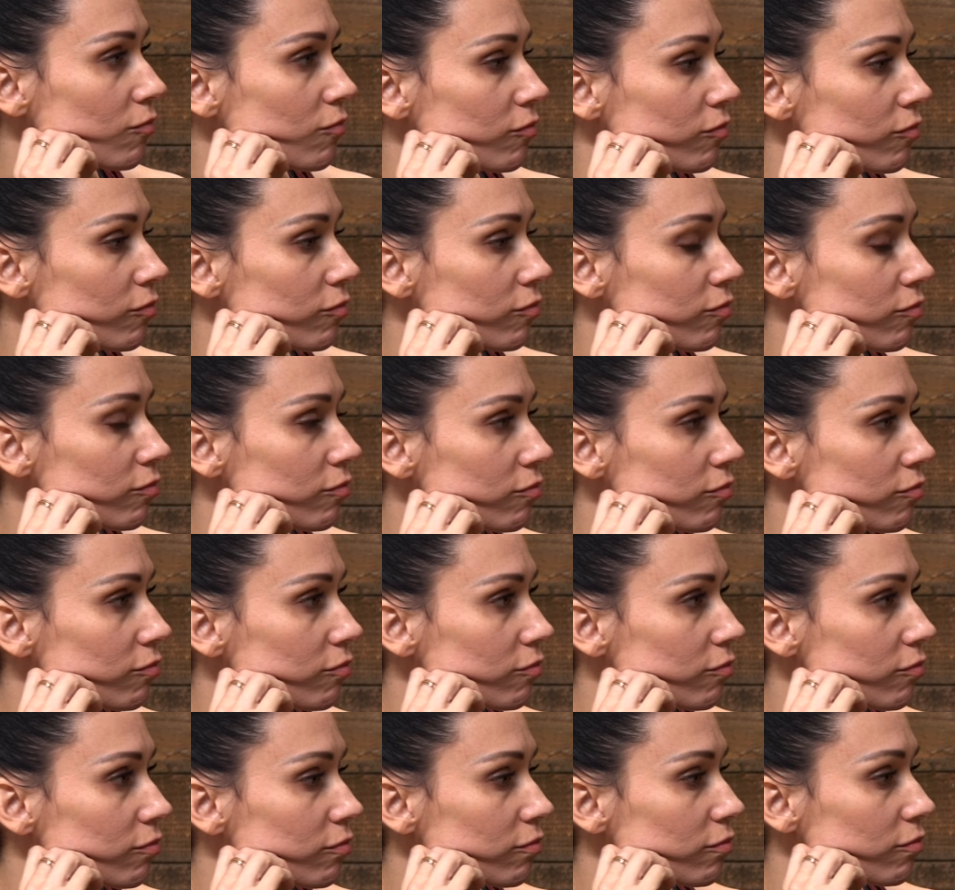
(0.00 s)

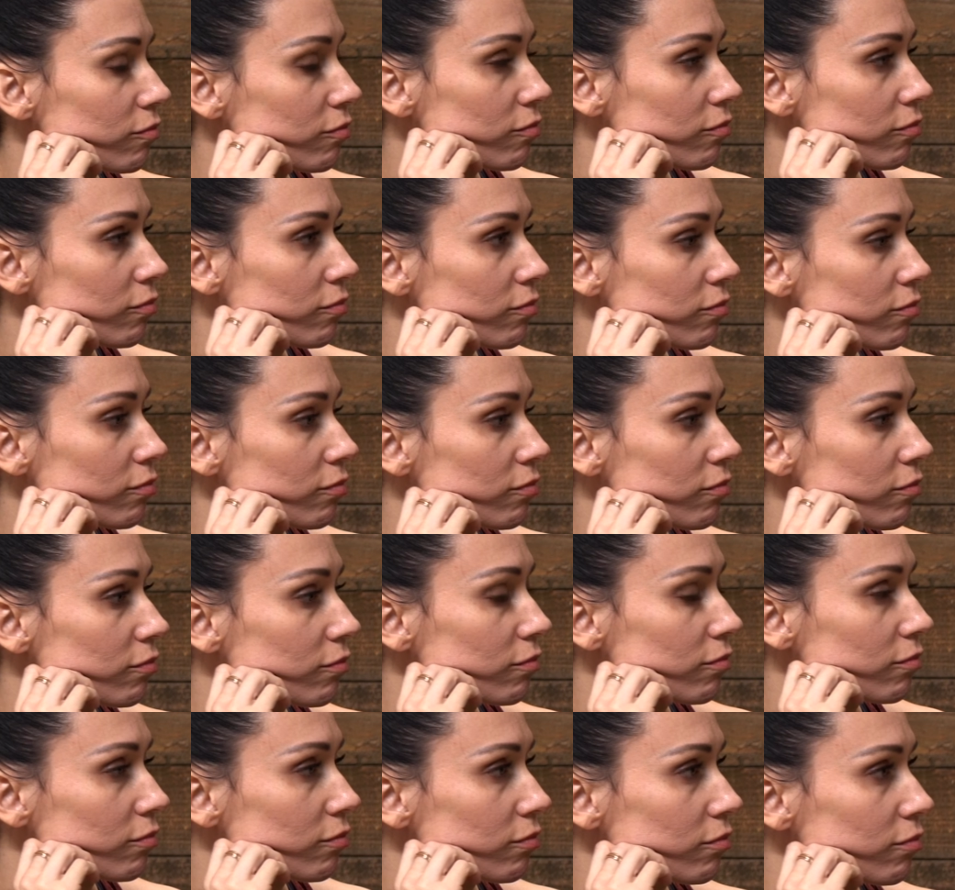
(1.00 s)

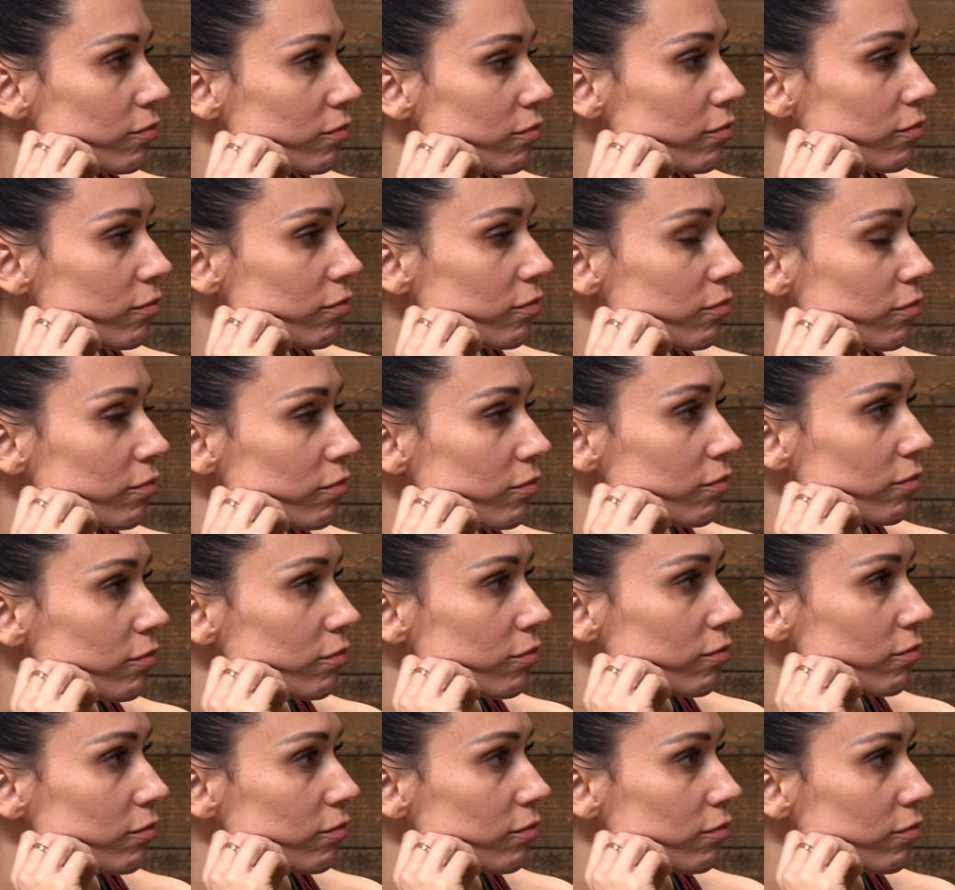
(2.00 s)

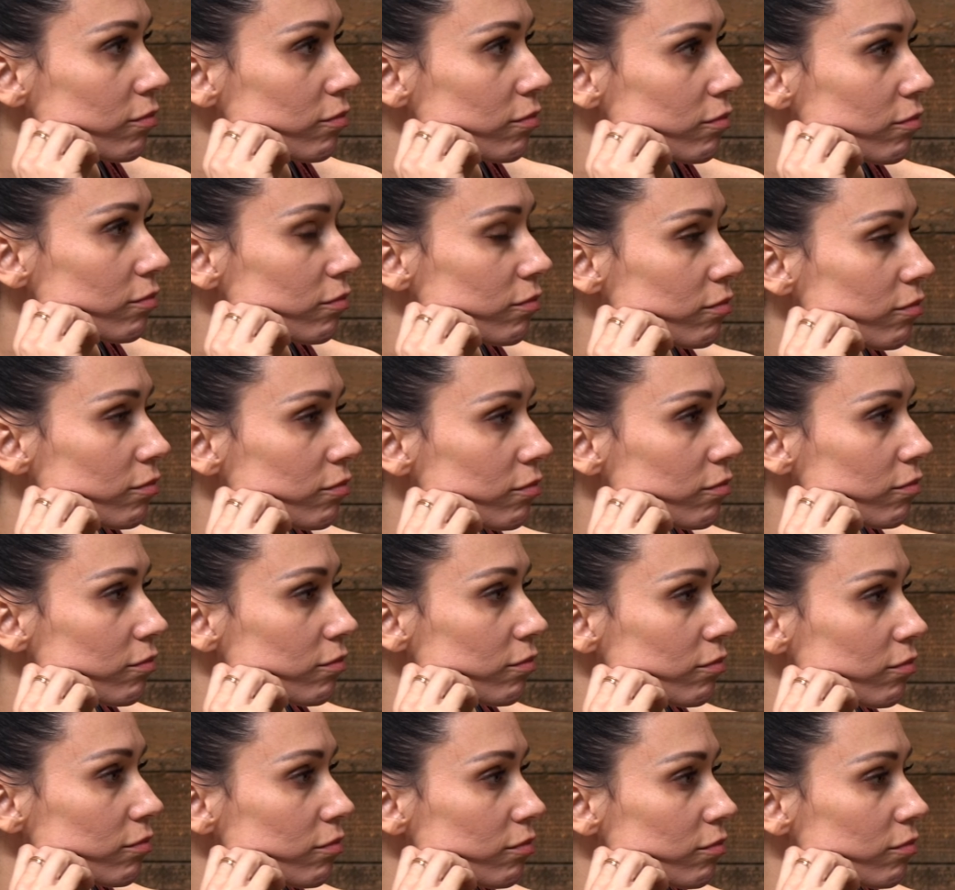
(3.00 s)

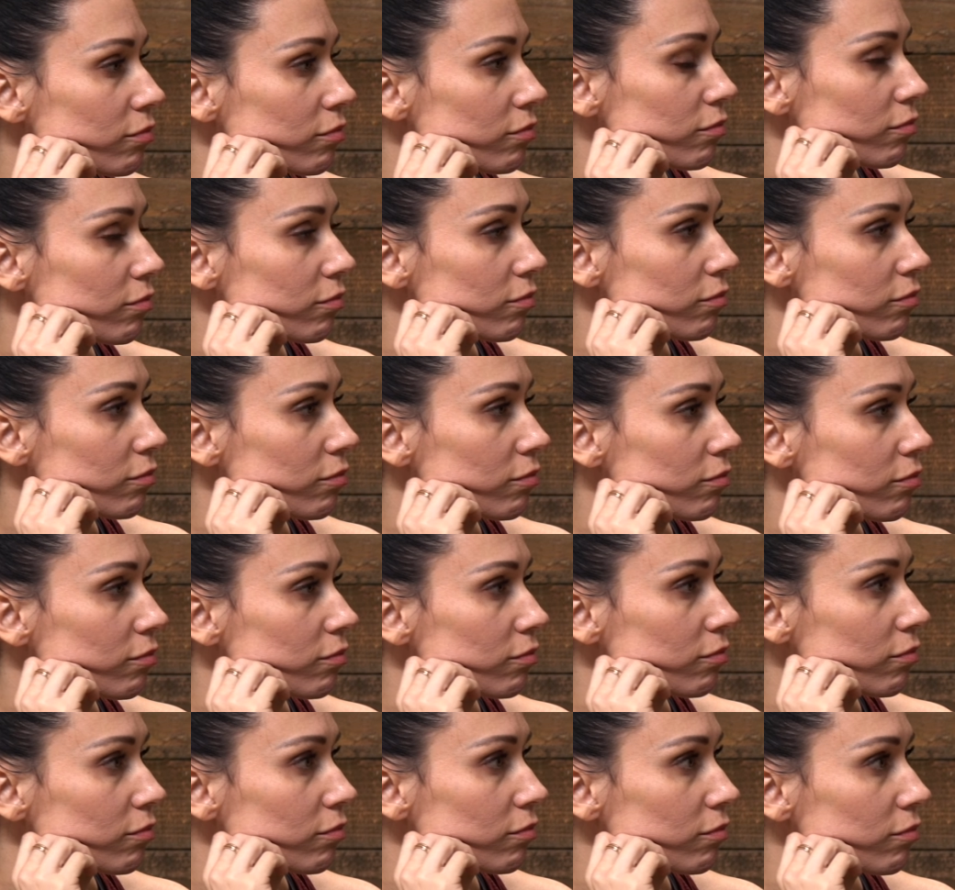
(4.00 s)

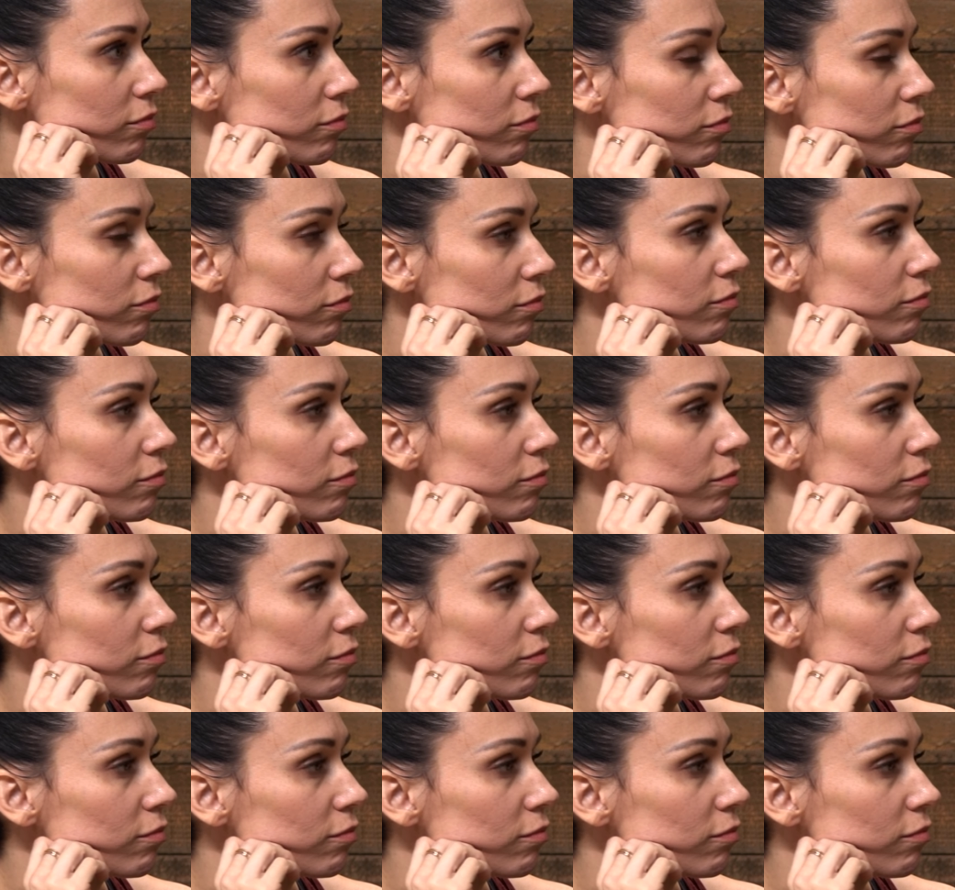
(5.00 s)
(silent)